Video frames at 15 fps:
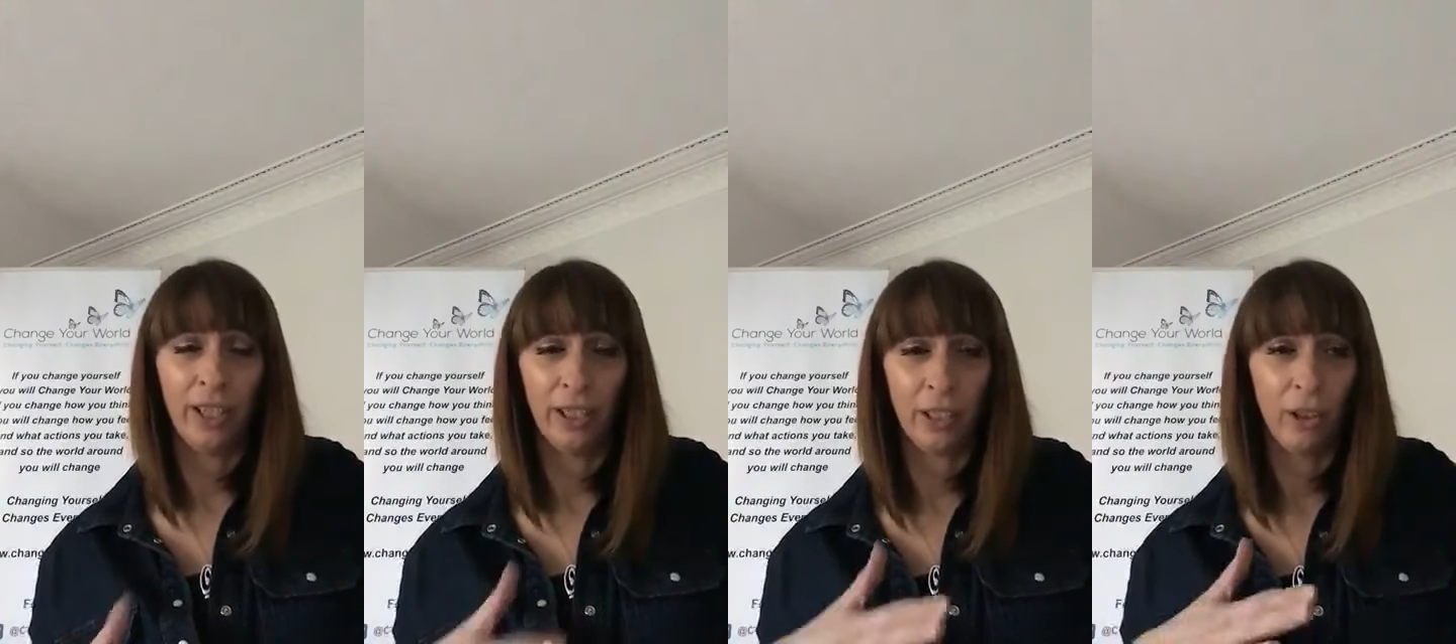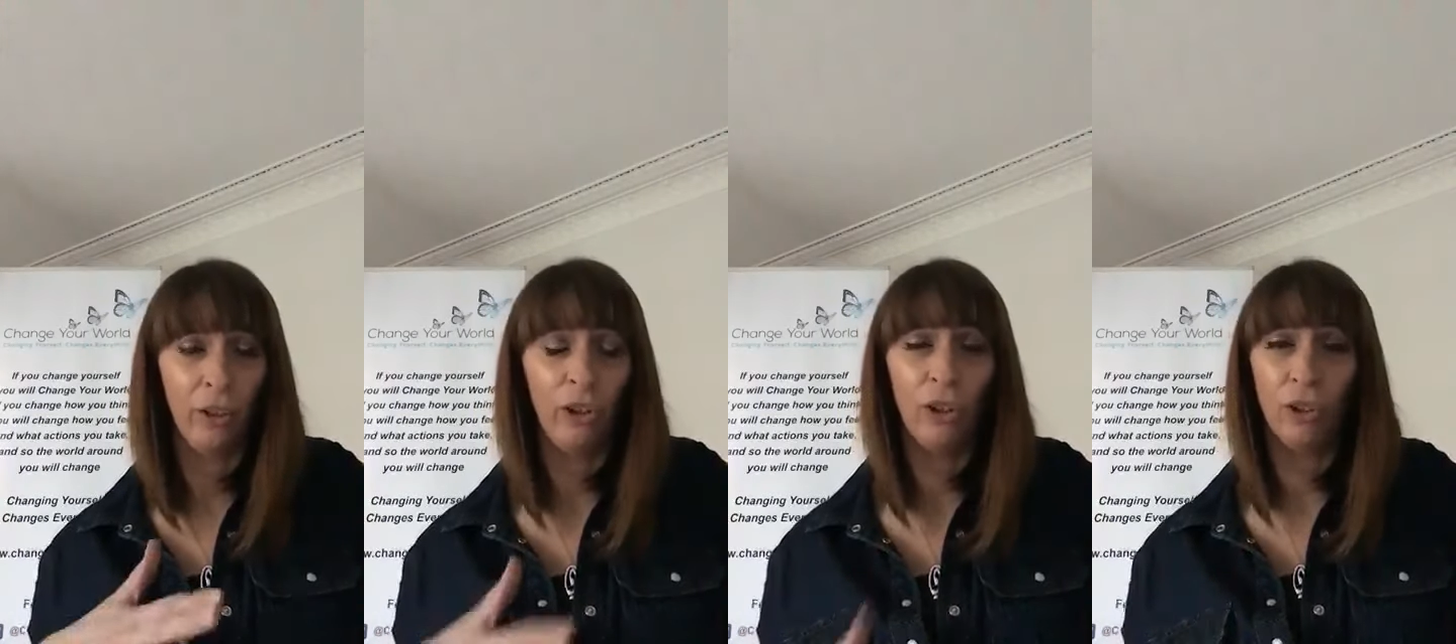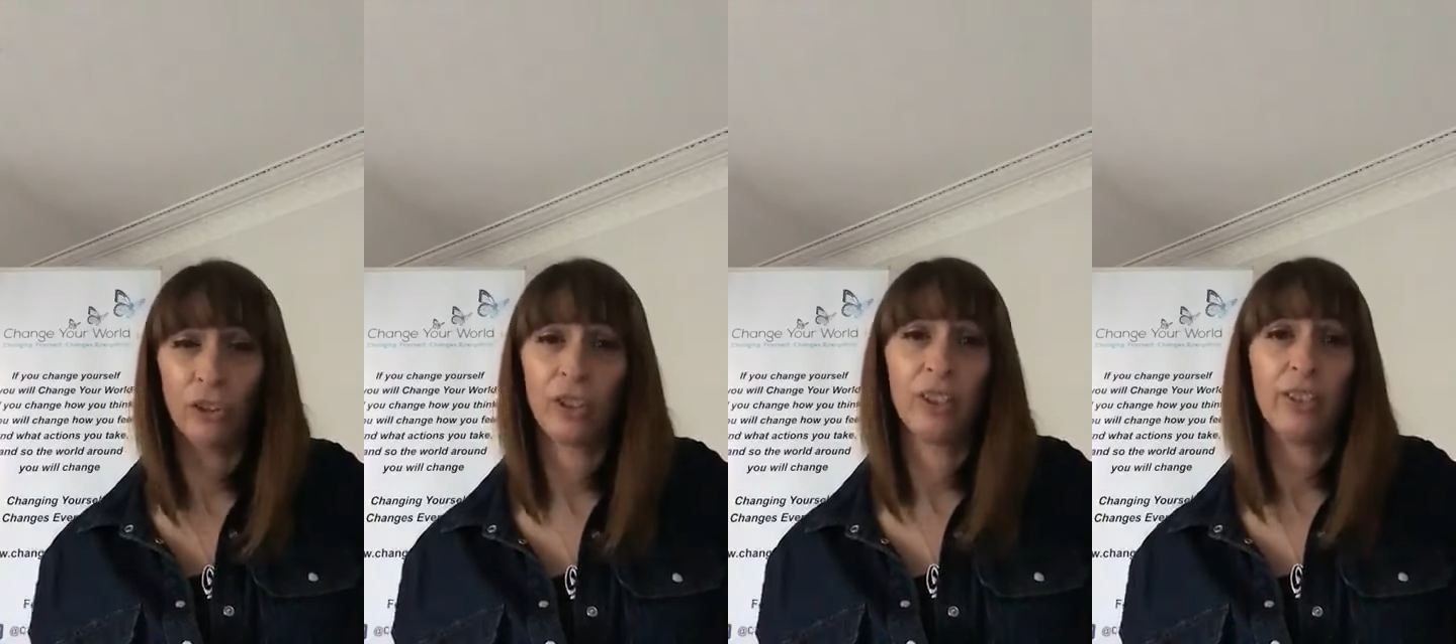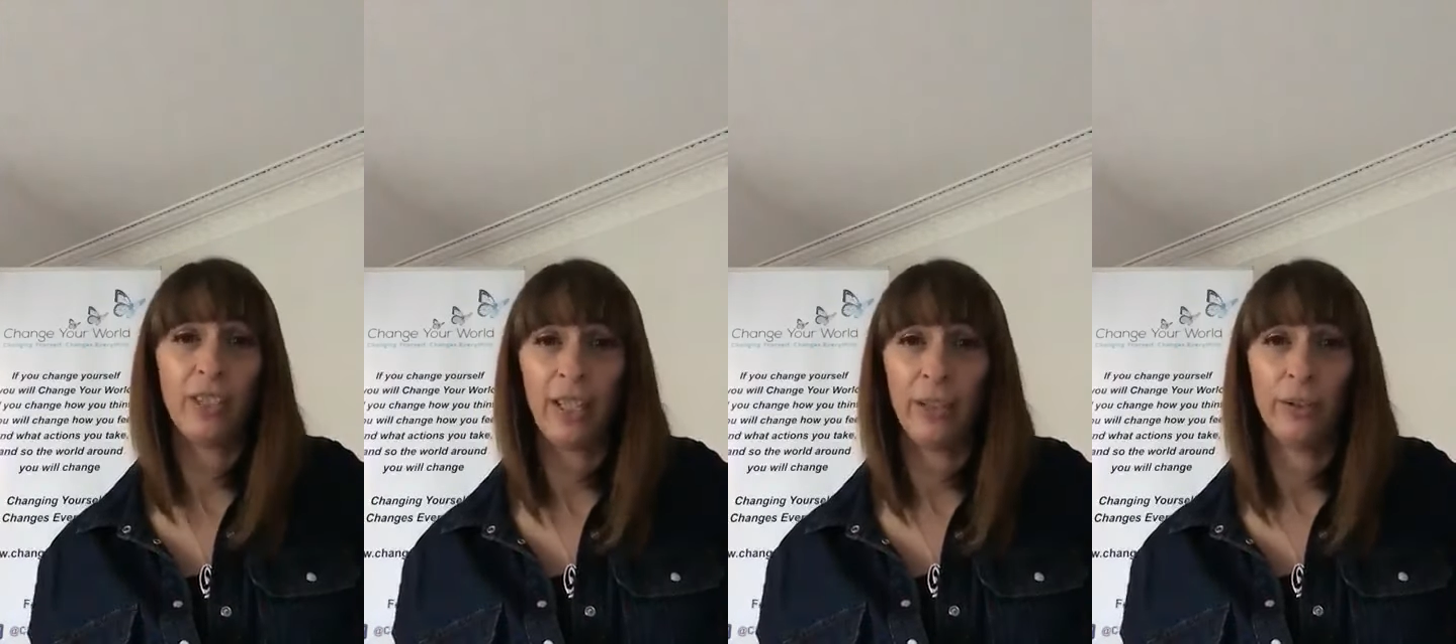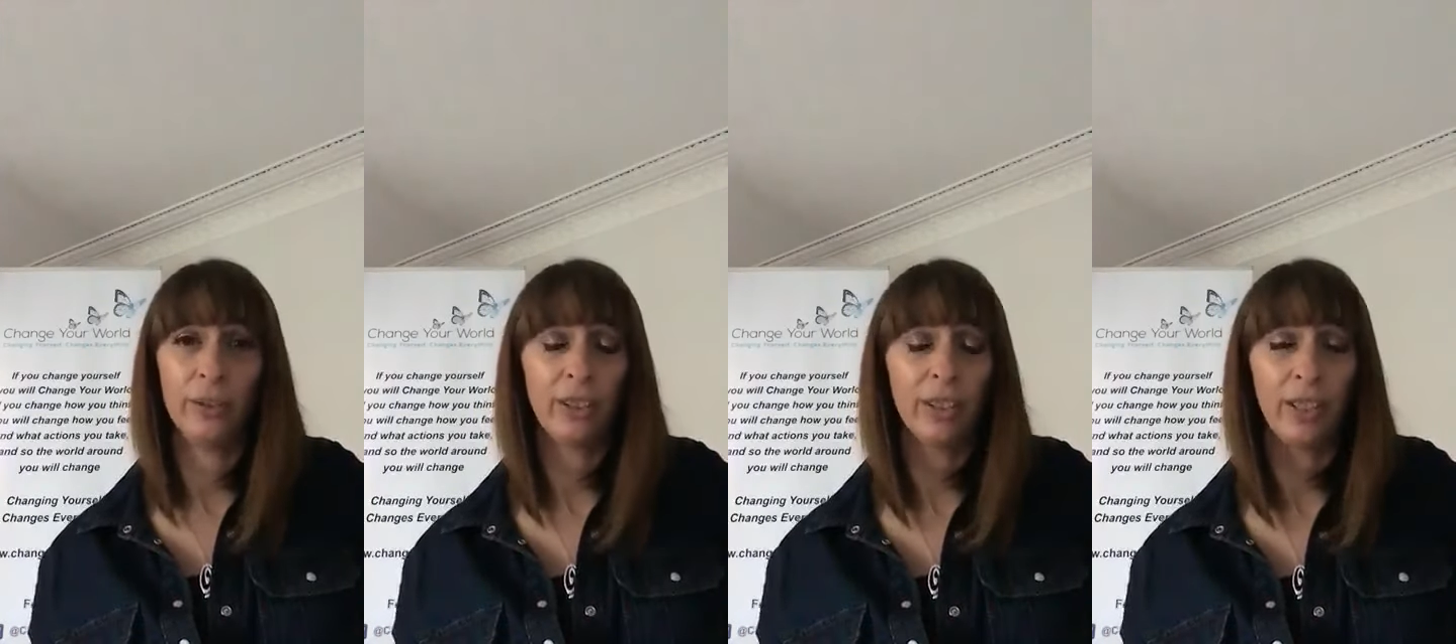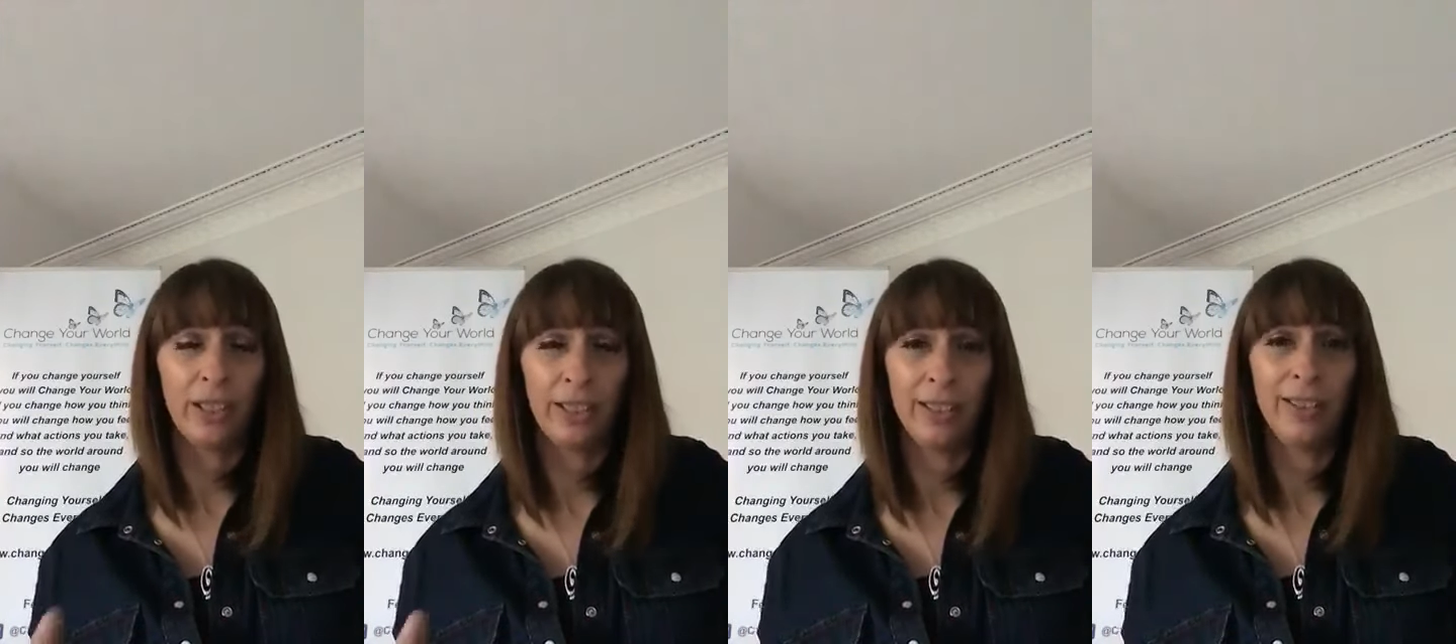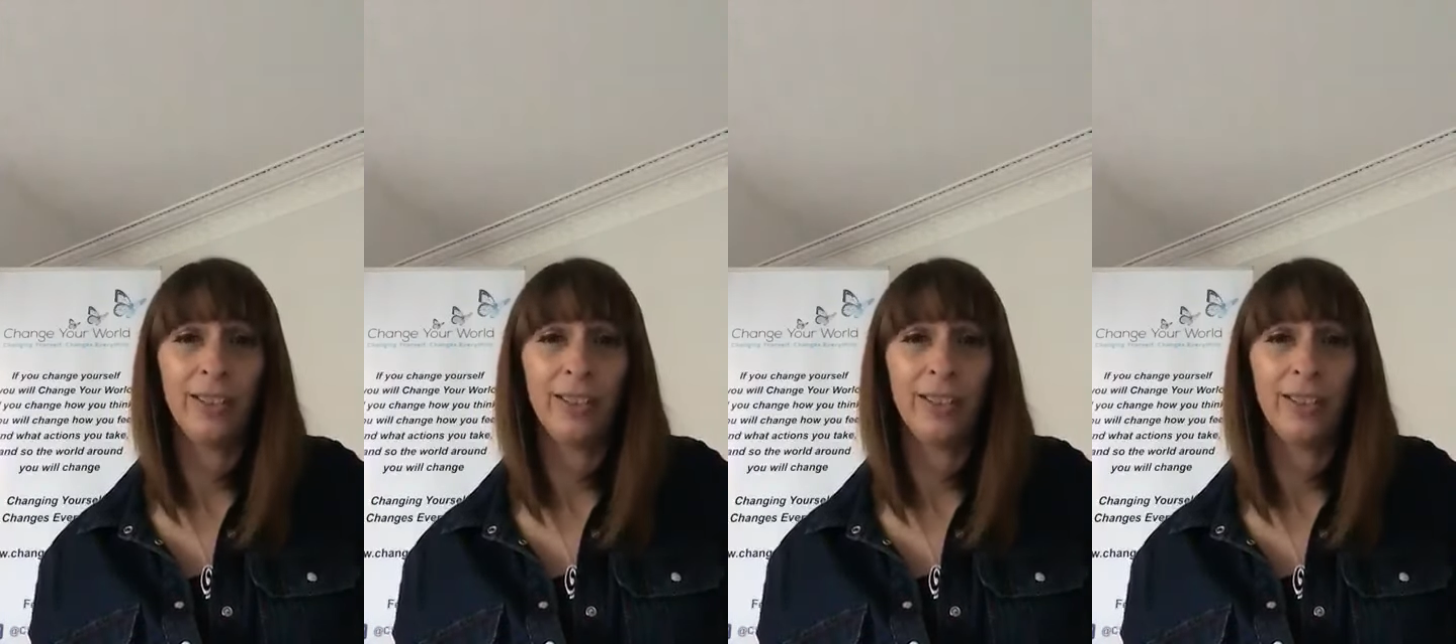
had lots of doubts and I